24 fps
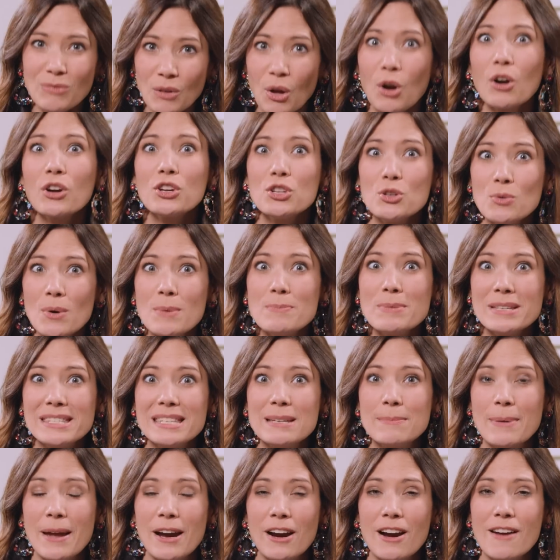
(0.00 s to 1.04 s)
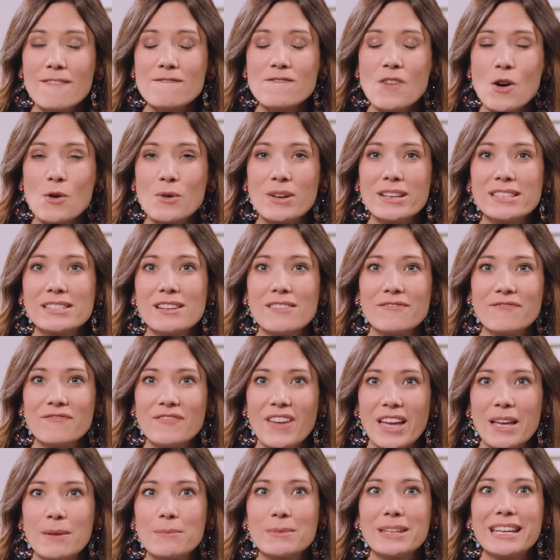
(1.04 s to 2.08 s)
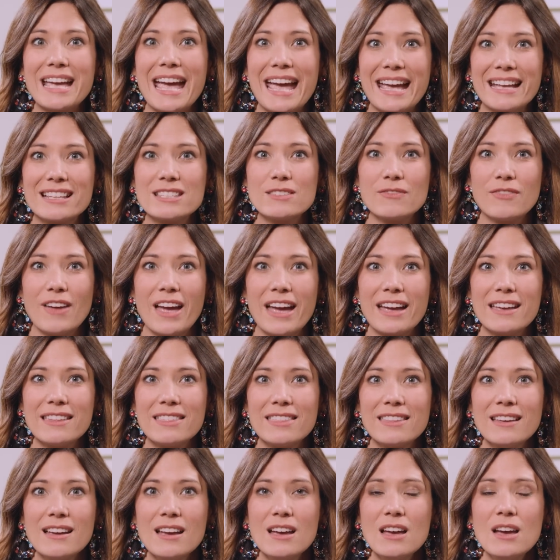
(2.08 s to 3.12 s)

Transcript: Are you a busy parent focused on family and faith?